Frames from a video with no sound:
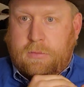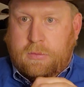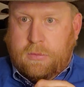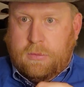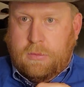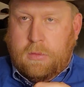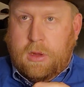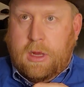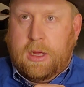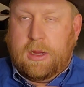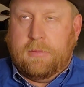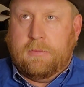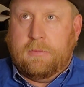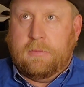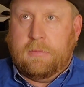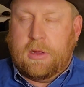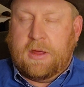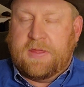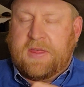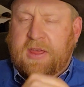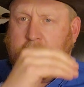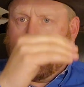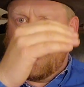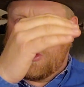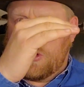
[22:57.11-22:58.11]
I think it
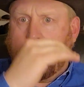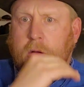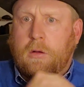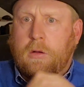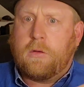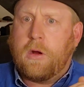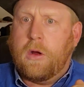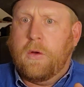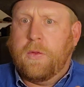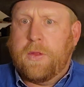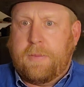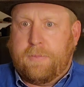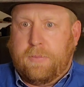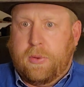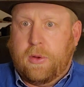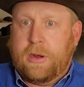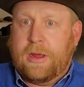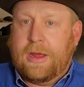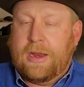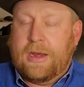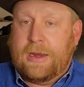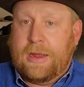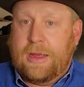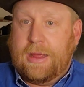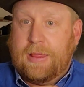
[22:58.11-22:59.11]
was Sheryl Crow, they put
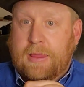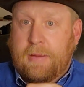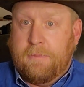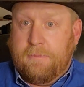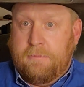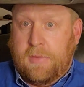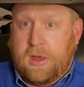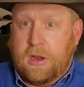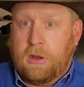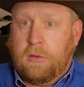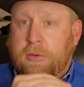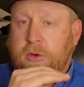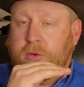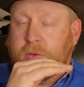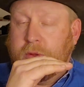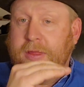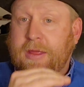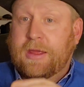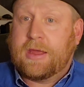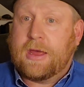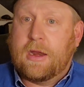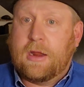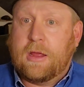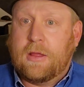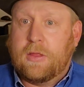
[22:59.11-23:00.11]
in the middle between the
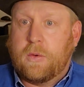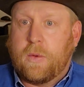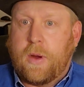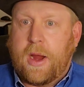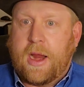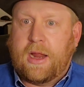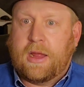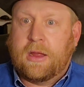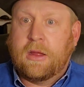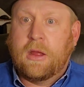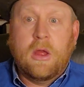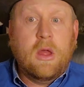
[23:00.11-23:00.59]
cutting and the reining.